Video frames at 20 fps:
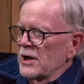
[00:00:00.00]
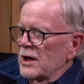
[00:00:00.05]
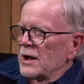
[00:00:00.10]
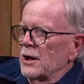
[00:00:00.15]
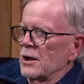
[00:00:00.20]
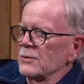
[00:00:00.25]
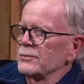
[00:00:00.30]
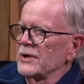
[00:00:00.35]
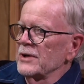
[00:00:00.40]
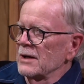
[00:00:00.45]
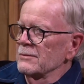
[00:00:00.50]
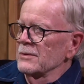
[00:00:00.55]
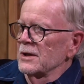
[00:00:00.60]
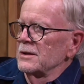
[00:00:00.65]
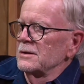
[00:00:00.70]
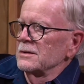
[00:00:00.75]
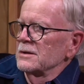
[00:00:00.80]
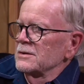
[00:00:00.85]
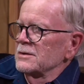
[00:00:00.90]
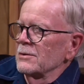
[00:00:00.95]
help you, I'm going to
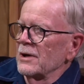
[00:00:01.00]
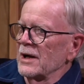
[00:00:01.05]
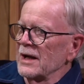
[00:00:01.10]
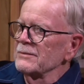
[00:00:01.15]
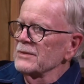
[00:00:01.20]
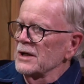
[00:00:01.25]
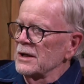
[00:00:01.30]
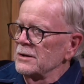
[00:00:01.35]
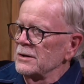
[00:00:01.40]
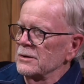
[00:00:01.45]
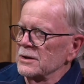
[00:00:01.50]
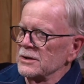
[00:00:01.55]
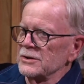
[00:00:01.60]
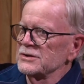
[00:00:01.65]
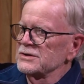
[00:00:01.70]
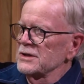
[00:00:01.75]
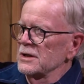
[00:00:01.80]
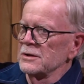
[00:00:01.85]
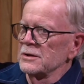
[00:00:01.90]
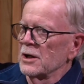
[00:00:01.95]
do it the way I'm going to do it. And you
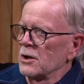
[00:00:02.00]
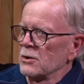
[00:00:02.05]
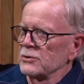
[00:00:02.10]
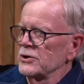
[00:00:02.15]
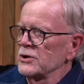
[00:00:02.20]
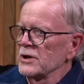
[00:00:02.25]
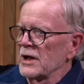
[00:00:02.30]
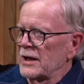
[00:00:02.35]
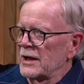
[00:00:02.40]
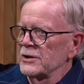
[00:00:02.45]
say, no, you're not.